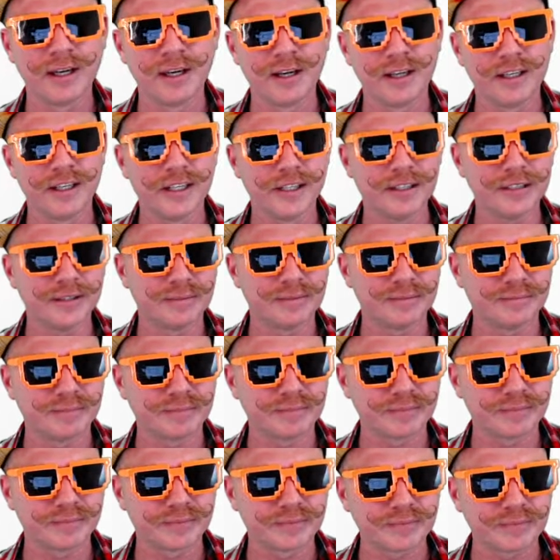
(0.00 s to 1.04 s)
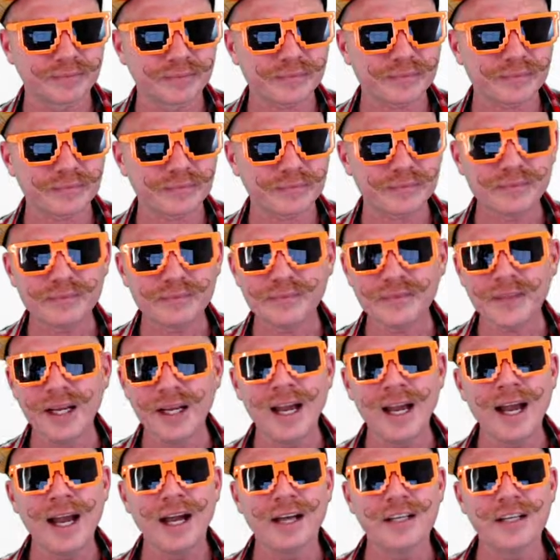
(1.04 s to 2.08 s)
Cool.
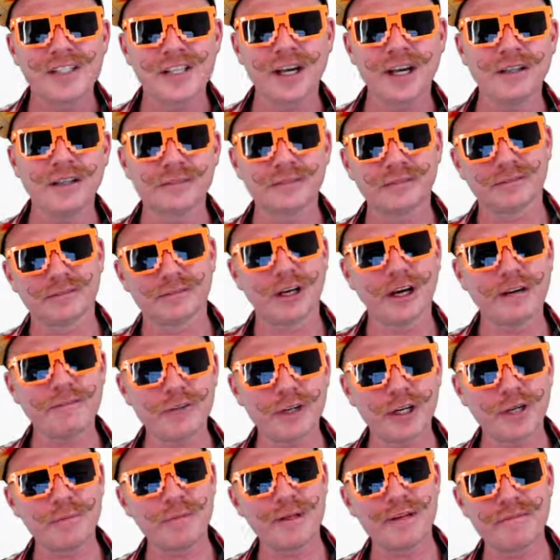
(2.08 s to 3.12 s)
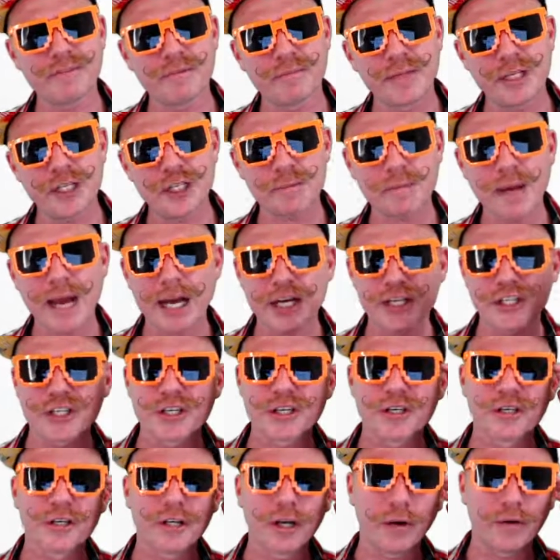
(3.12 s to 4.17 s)
So I've got a bit of a mishmash
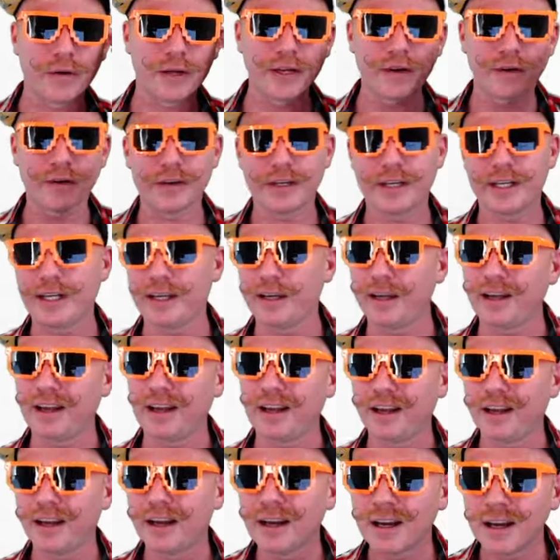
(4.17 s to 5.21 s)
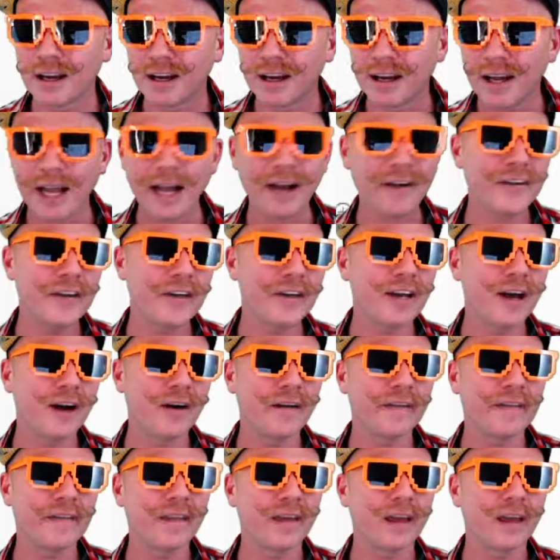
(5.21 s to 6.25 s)
going on here. How are you
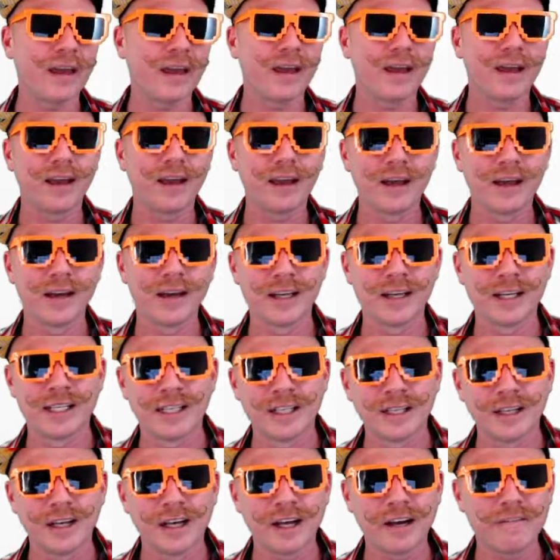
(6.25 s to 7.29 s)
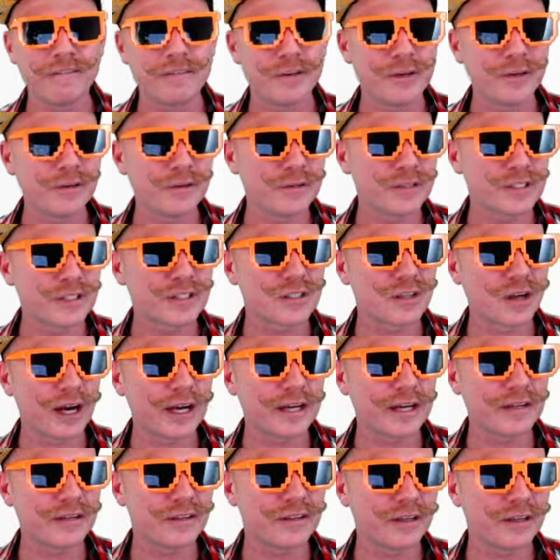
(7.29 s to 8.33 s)
going there? Have you
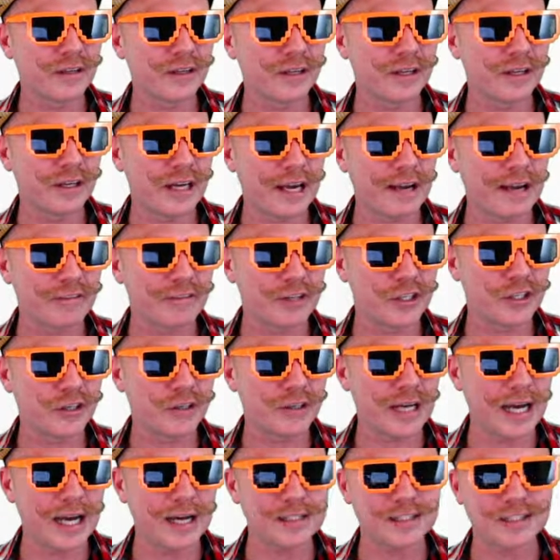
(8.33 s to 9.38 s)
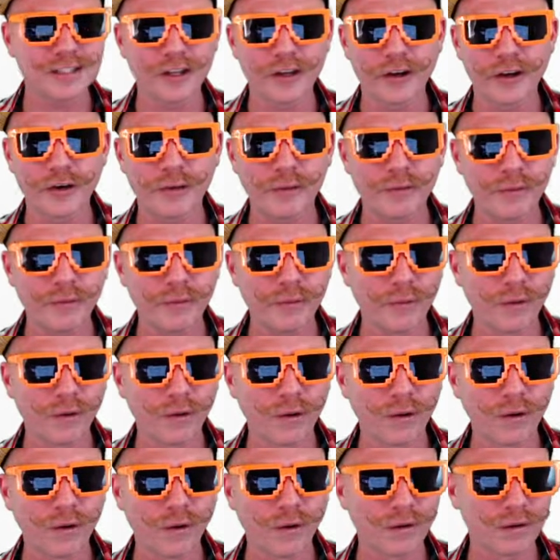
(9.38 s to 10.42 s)
decided that you're going to have a cute axolotl?
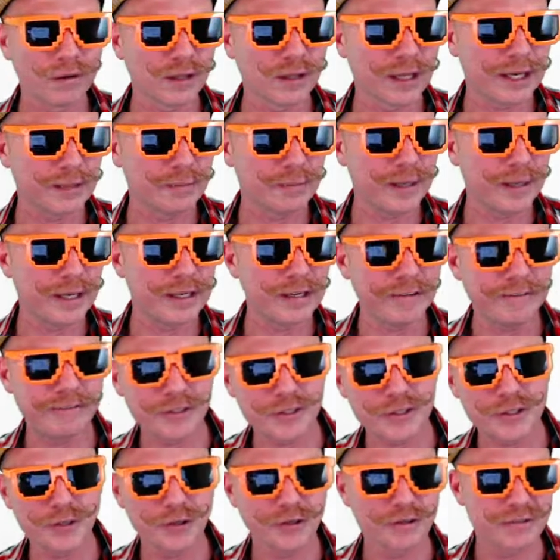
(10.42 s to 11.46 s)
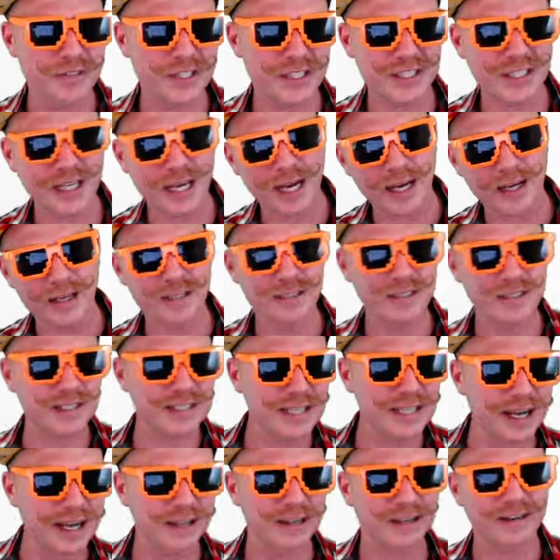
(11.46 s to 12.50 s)
Or like me, have you sort of started to
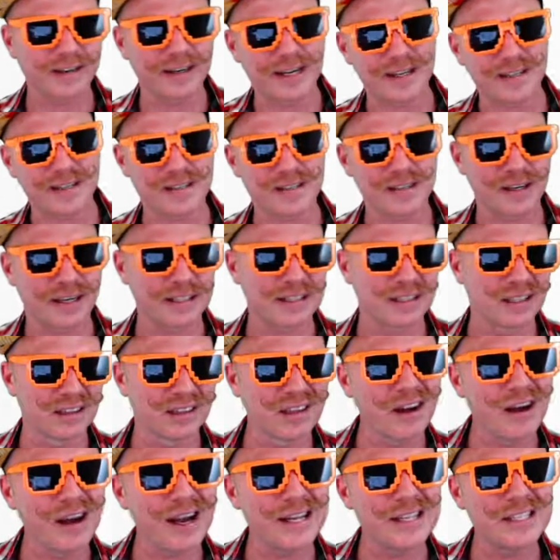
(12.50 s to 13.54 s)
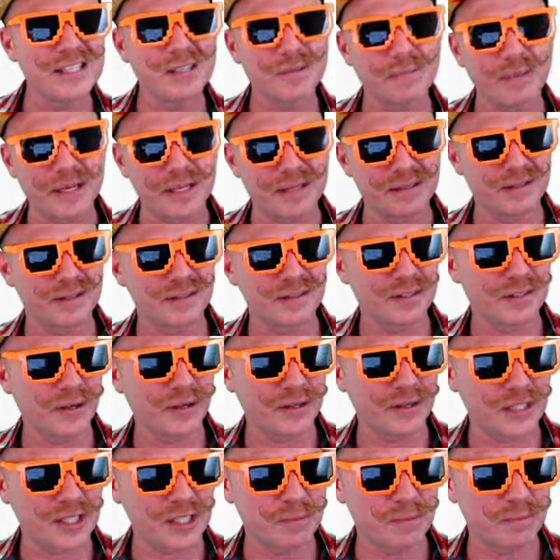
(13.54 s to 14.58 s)
colour outside the lines a bit, so
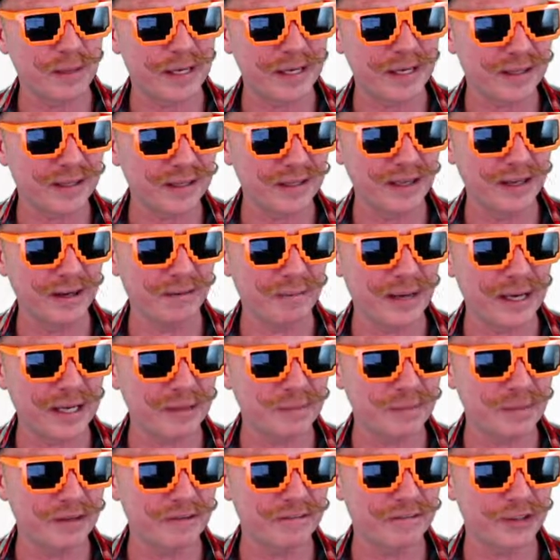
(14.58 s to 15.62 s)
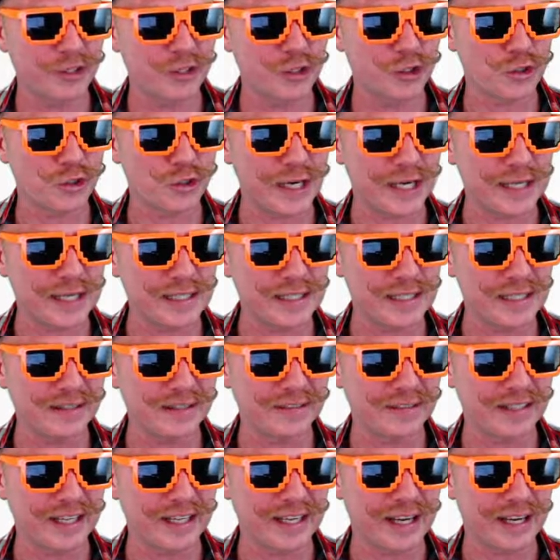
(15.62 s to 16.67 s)
to speak, and made a bit of a crazy
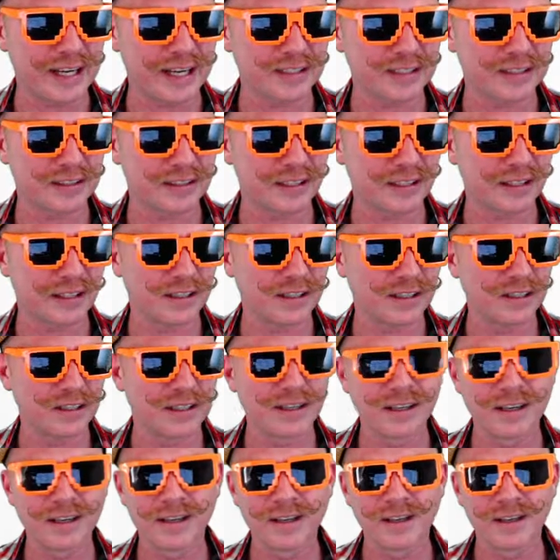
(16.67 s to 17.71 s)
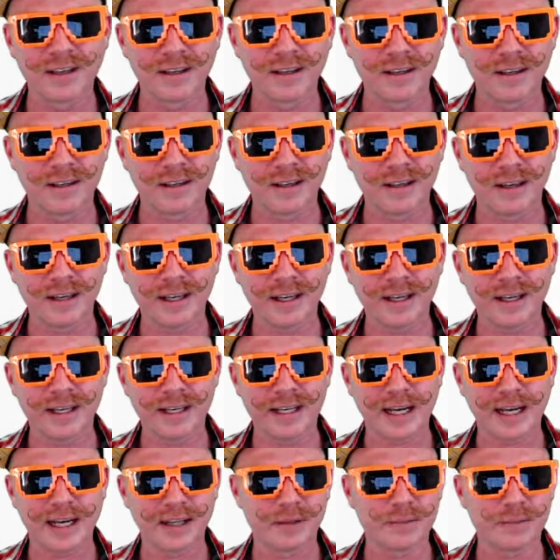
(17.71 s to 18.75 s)
looking axolotl? I'm going to
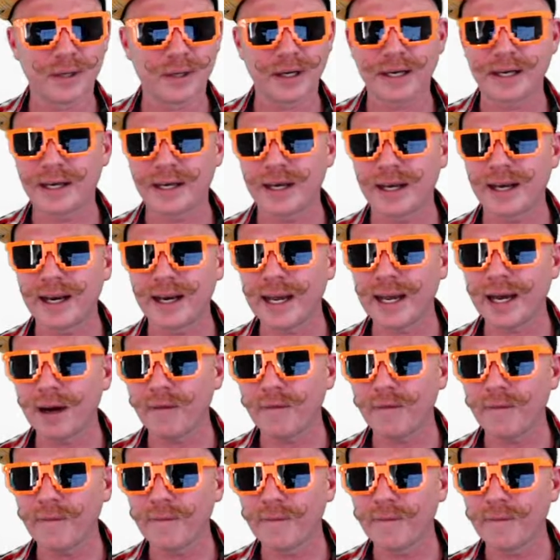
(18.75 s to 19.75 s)
colour mine in now.